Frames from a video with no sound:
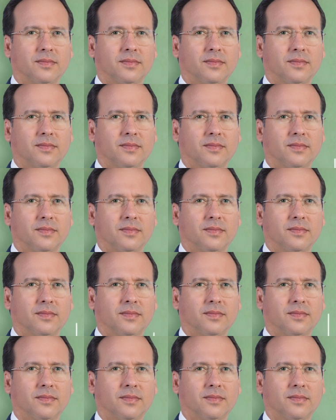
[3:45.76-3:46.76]

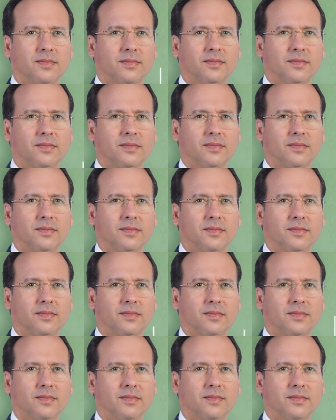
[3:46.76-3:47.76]

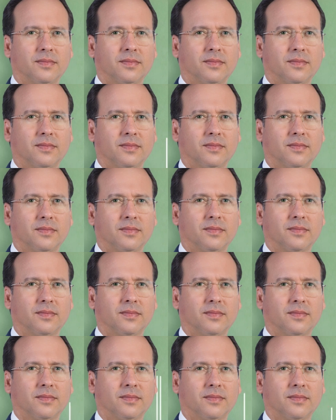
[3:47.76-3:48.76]

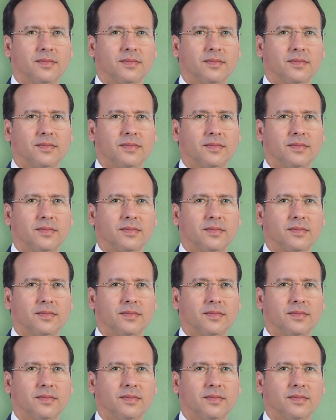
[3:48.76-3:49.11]
(no lip movement)